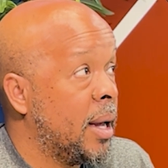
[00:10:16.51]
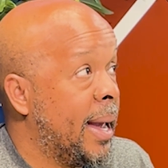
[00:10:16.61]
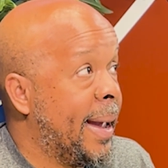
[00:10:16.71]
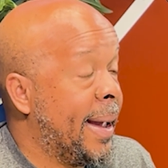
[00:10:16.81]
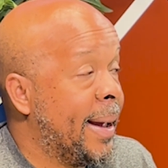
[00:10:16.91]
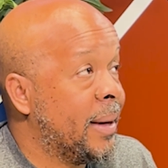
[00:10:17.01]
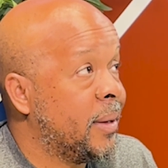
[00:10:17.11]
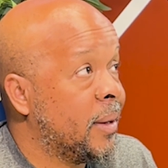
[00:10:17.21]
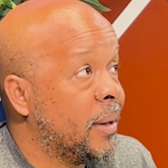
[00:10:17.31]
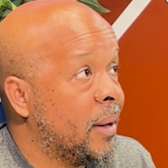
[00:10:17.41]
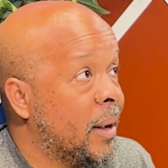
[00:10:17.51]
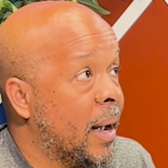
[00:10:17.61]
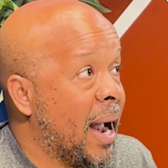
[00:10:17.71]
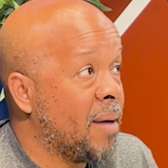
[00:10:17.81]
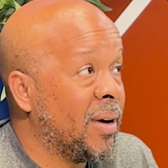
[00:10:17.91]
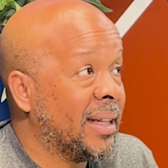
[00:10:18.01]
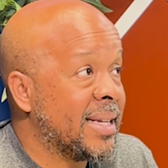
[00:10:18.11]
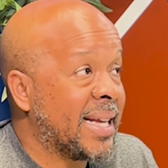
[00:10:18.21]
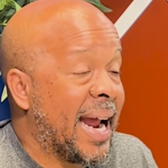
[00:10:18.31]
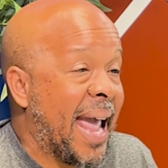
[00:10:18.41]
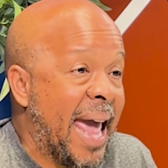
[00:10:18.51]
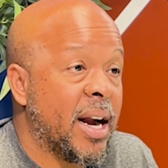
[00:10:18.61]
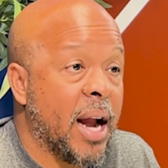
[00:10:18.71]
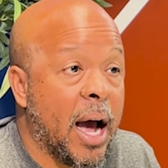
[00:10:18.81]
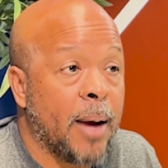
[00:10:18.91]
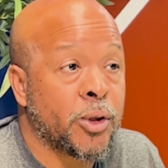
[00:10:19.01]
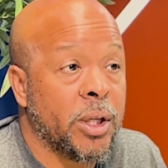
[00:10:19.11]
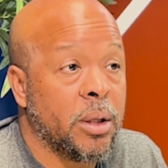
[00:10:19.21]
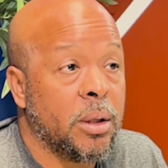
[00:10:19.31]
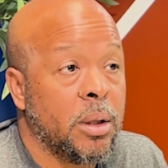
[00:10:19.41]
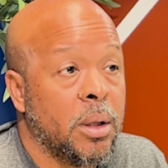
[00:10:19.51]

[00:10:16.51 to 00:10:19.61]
And I realized that I had an option